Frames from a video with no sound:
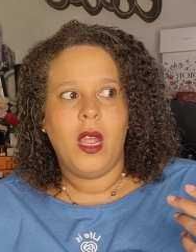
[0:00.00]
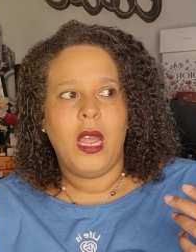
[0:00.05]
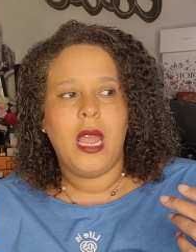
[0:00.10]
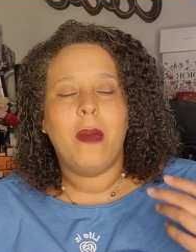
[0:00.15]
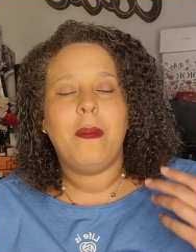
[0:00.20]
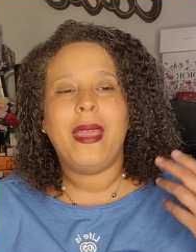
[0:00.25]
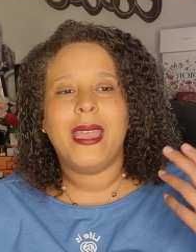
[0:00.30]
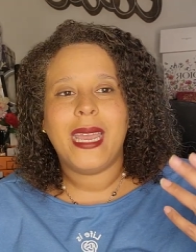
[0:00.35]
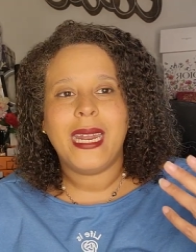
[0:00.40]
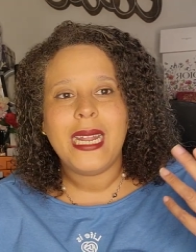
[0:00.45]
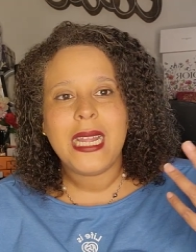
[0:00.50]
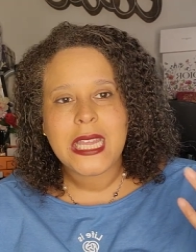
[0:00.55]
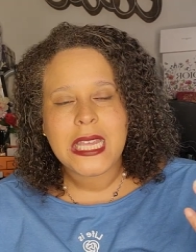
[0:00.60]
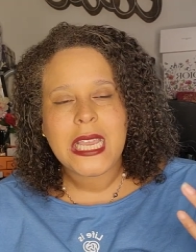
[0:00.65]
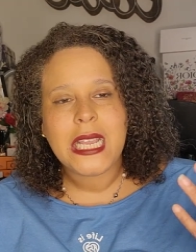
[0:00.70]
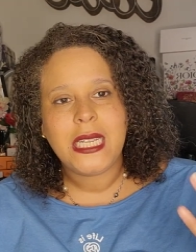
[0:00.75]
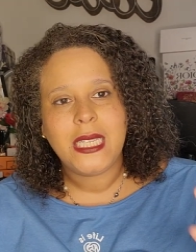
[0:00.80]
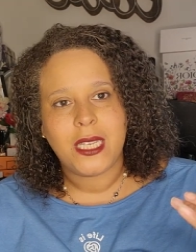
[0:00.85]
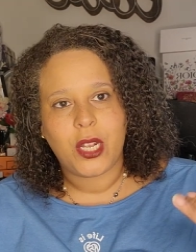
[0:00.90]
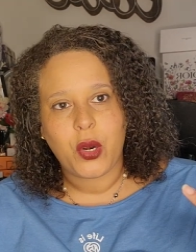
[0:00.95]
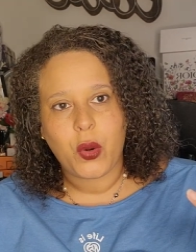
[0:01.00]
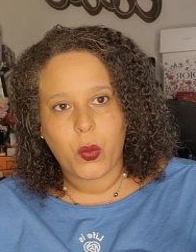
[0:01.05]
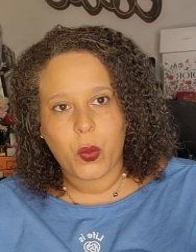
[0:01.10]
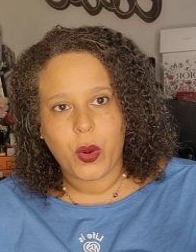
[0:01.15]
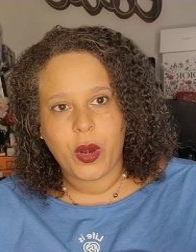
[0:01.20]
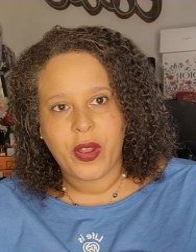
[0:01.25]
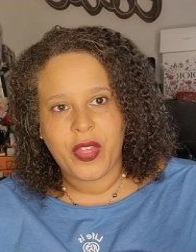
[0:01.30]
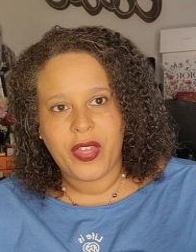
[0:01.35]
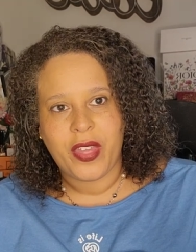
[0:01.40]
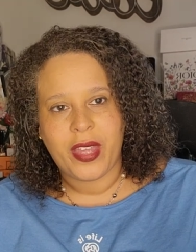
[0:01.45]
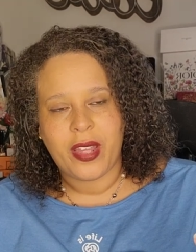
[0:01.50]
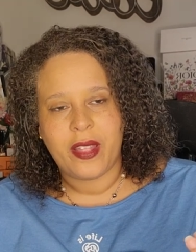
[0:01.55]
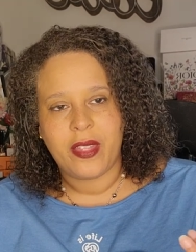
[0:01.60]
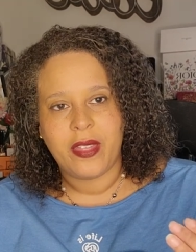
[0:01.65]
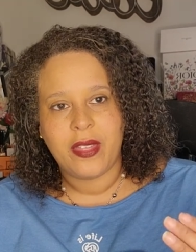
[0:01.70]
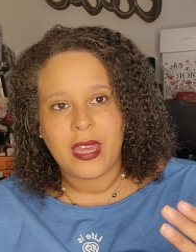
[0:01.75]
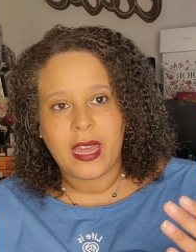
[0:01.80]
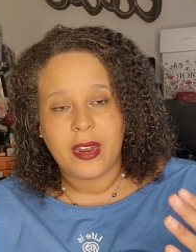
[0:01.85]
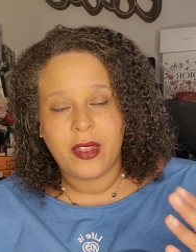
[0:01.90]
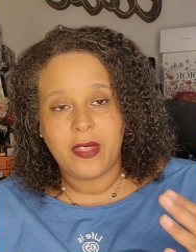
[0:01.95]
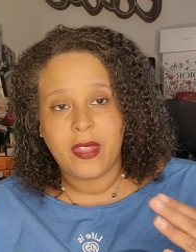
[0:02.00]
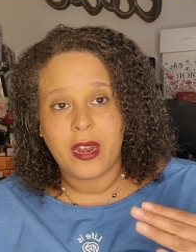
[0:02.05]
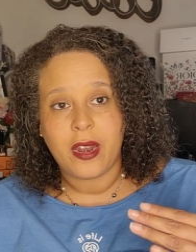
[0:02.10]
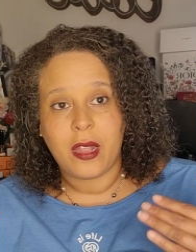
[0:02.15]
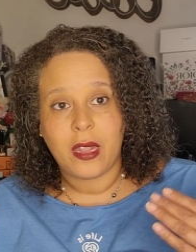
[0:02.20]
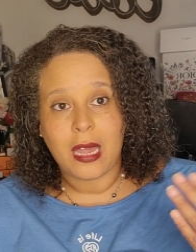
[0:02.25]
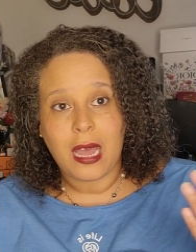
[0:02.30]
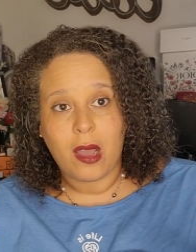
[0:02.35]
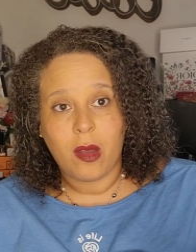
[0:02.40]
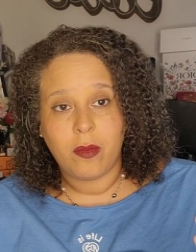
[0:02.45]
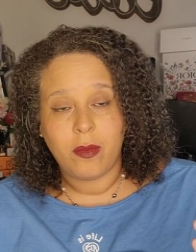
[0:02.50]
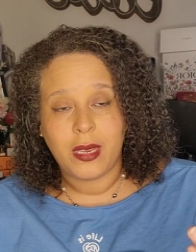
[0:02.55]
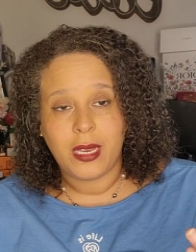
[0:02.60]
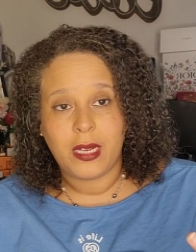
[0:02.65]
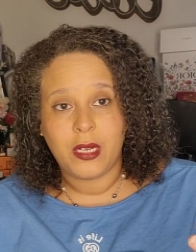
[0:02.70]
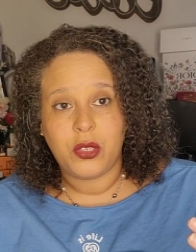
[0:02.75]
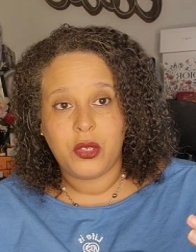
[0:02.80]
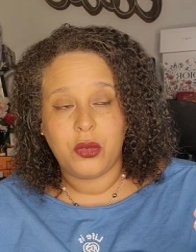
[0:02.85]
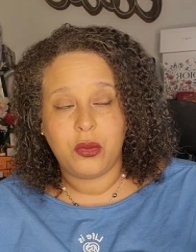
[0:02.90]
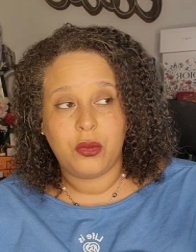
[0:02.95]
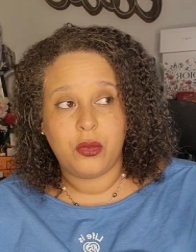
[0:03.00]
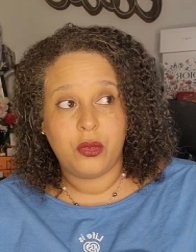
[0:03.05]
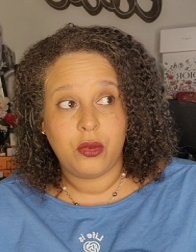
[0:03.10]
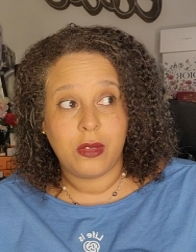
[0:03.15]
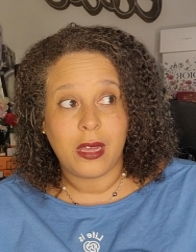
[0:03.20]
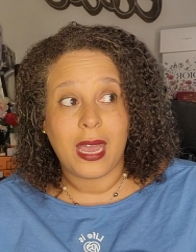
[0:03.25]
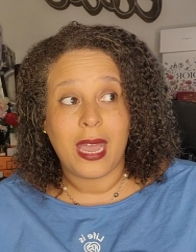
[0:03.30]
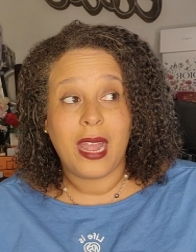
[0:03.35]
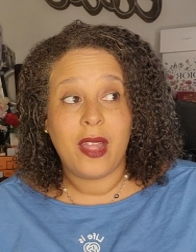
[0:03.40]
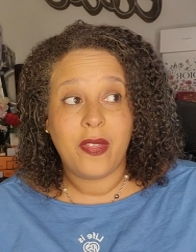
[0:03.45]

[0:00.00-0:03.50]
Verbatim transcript: am I getting things that are worth it that then allow me to do that?